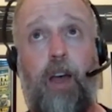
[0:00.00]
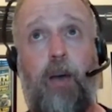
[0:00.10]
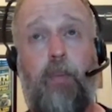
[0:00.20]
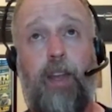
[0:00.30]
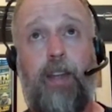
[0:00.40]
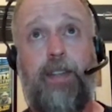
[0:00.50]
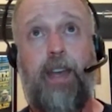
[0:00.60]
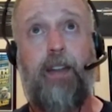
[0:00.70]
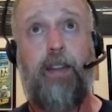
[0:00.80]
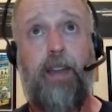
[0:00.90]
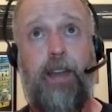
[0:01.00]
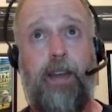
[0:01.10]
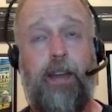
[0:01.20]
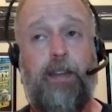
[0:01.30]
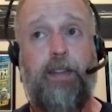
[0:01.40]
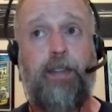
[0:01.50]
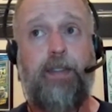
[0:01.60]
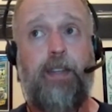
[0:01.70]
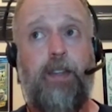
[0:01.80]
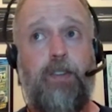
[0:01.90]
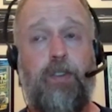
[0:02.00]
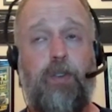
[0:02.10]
and it's kind of like it's a TENS